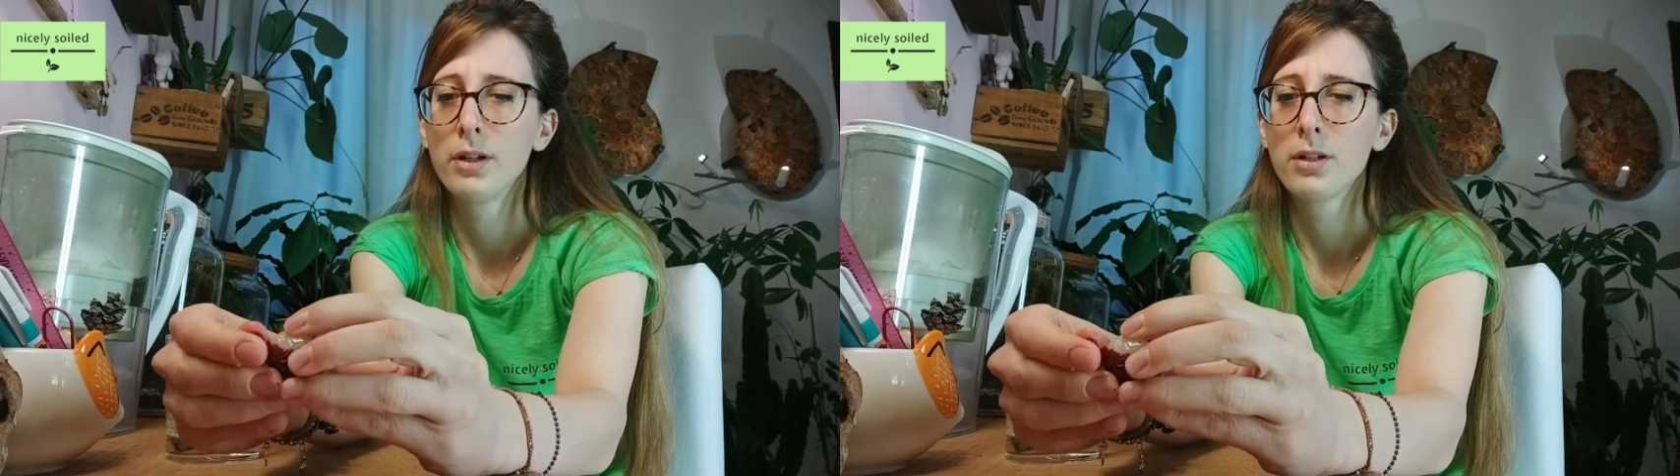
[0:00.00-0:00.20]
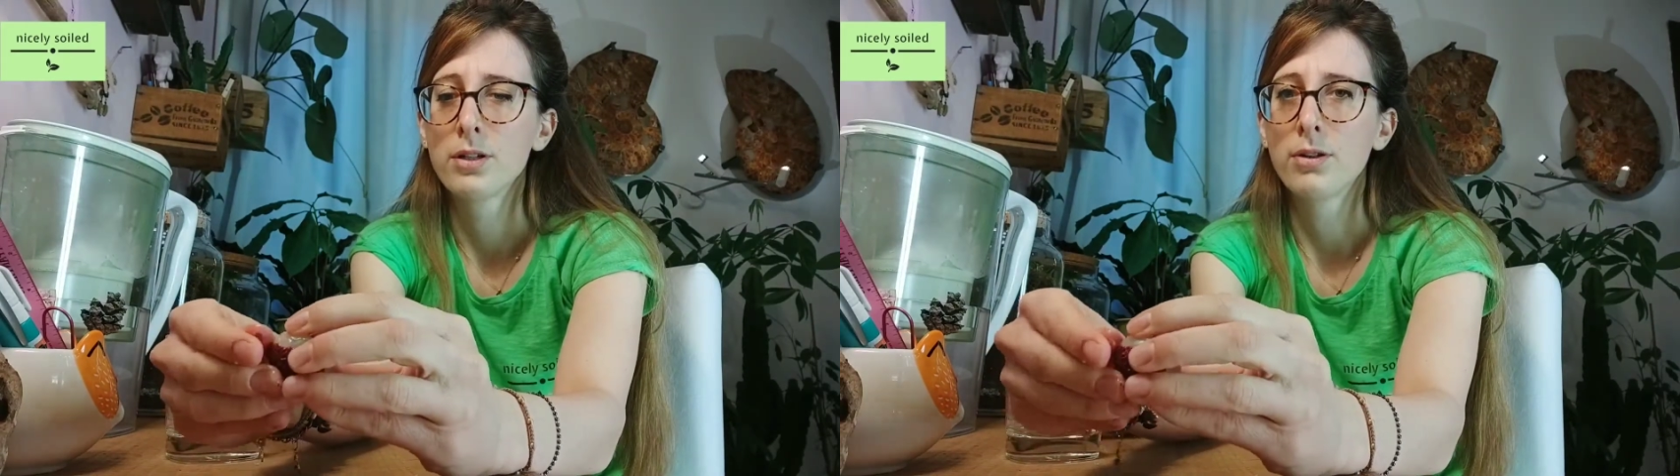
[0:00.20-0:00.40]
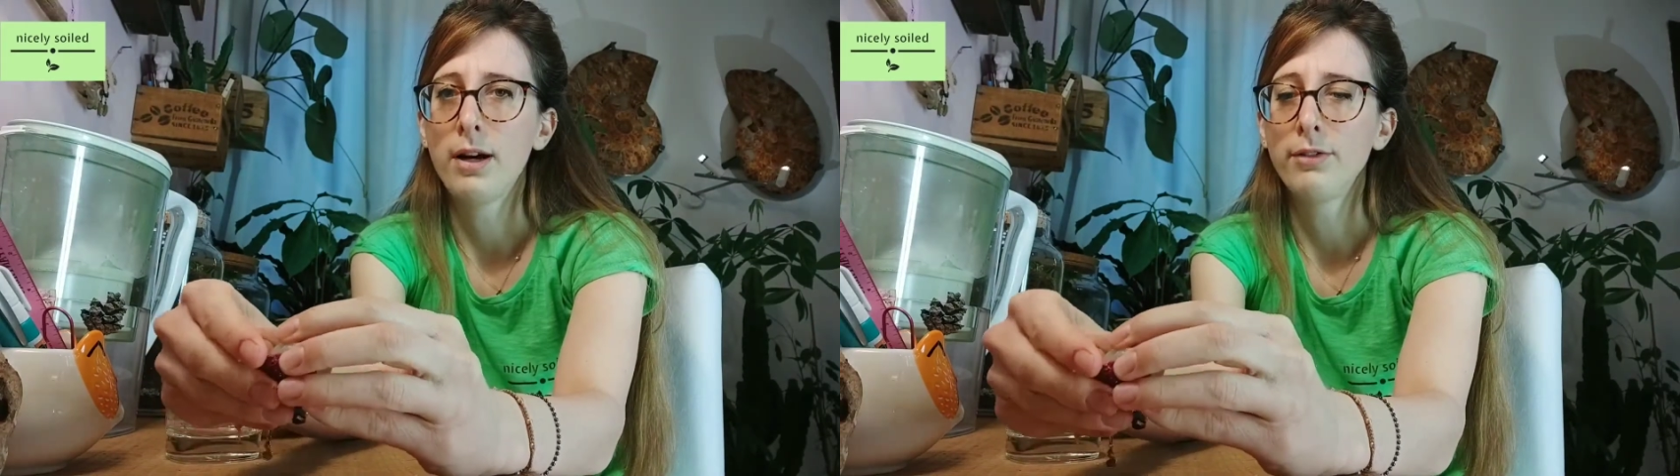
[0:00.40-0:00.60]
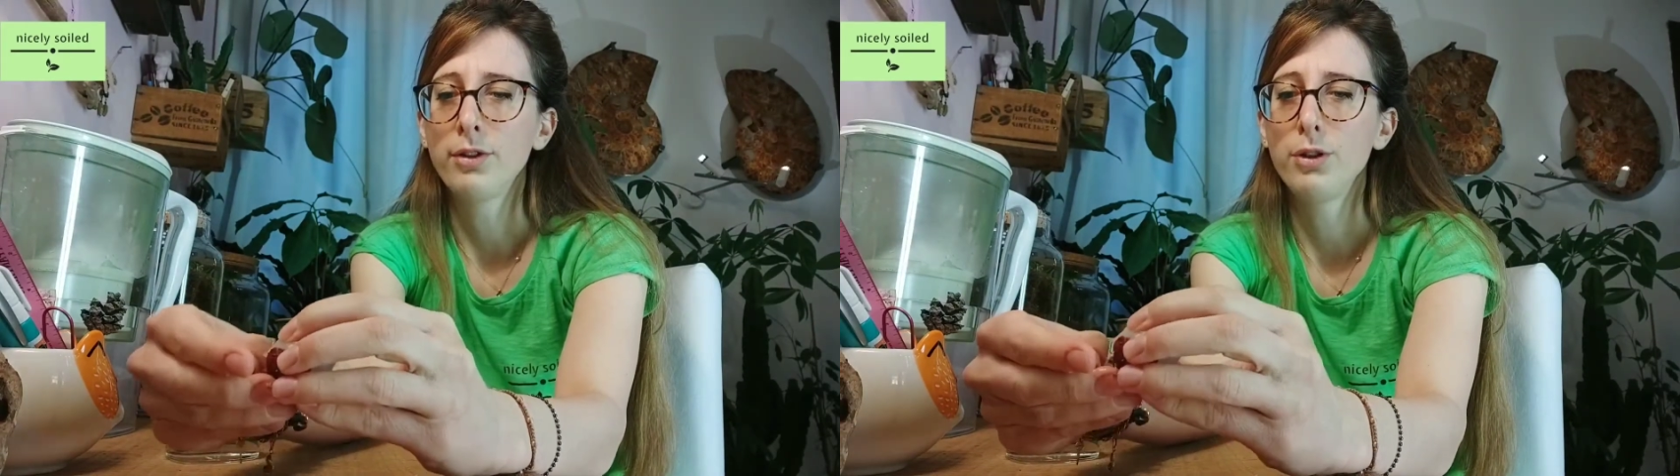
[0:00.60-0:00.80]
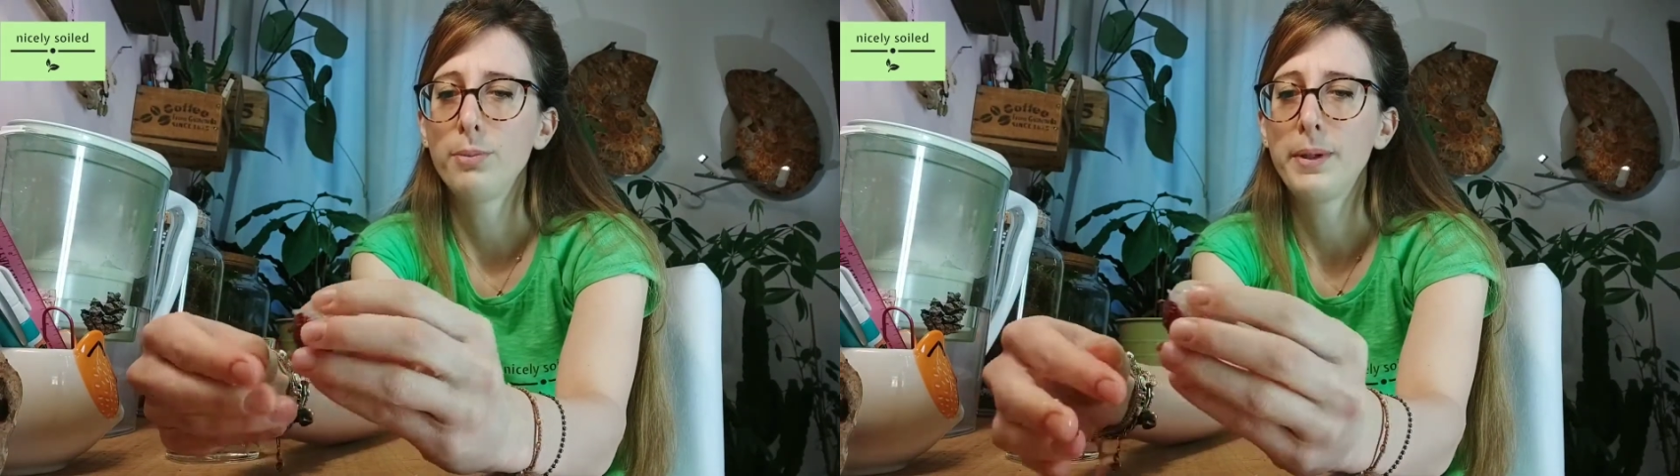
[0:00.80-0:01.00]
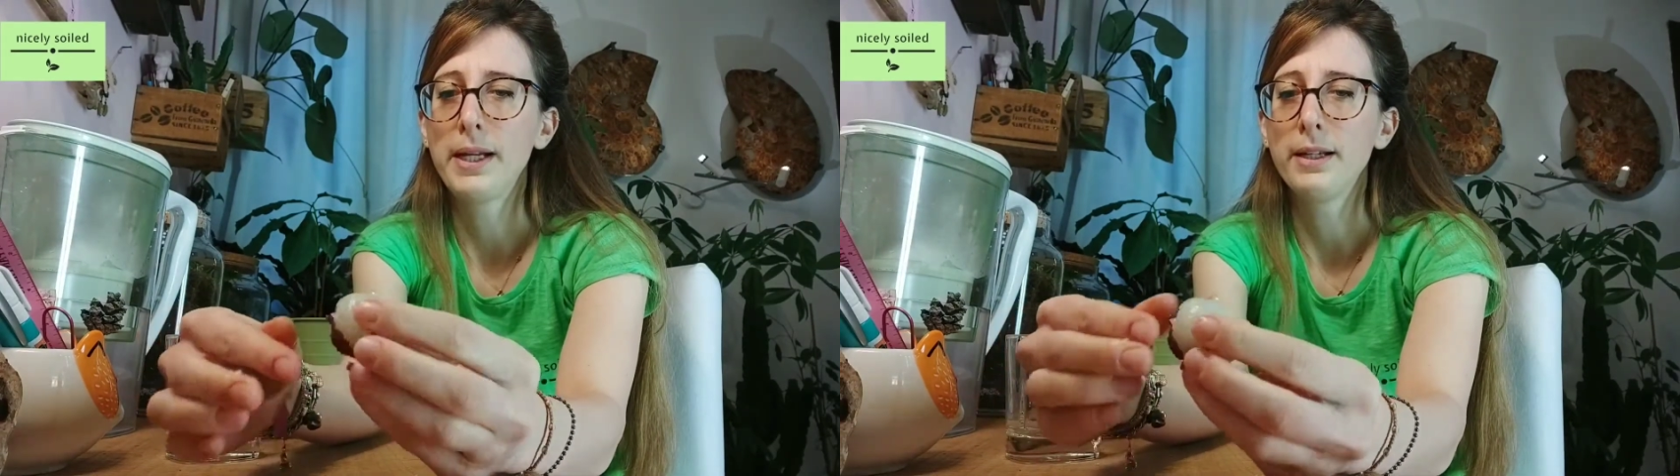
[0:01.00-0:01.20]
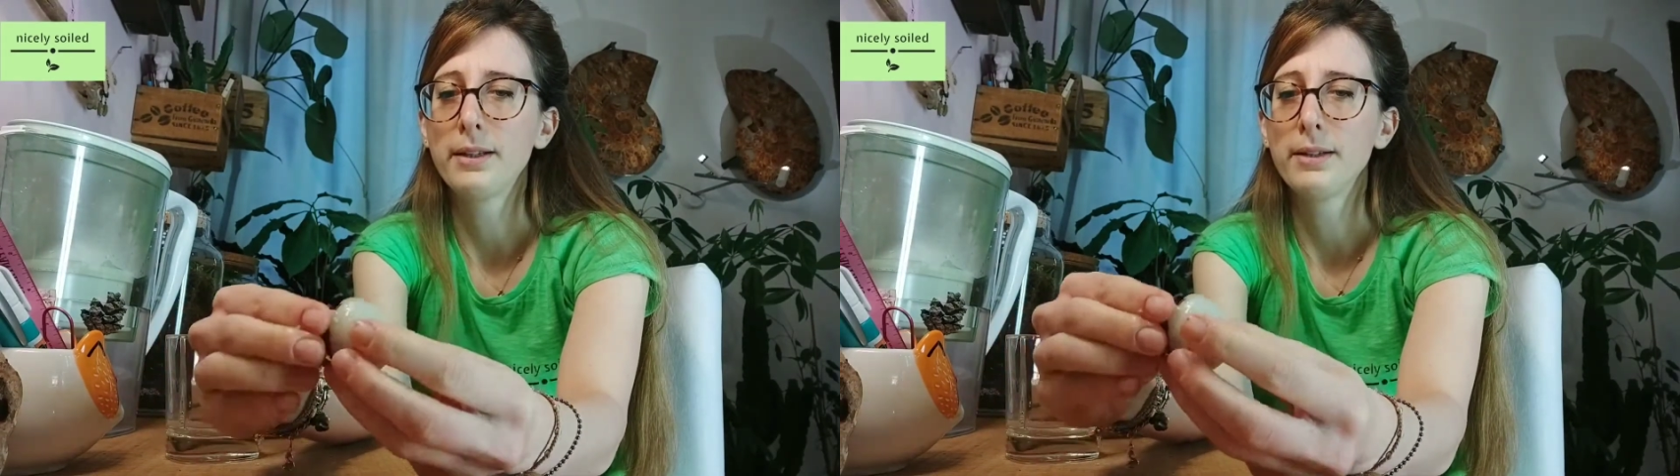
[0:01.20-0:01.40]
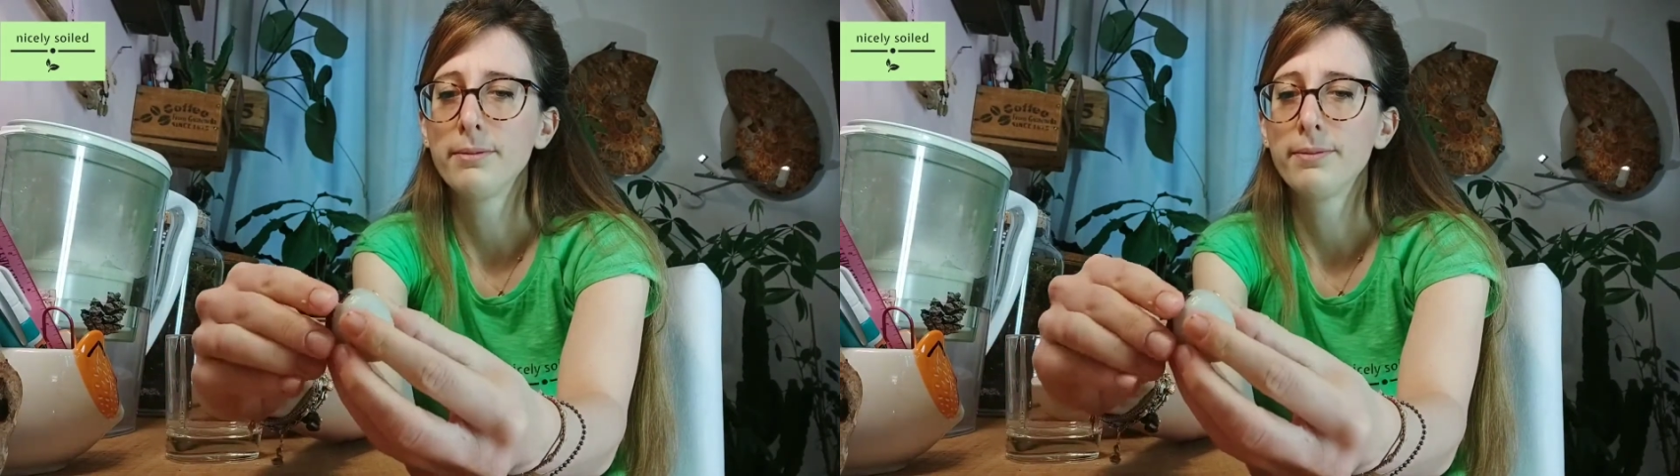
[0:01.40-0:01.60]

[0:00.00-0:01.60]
So after you peel it,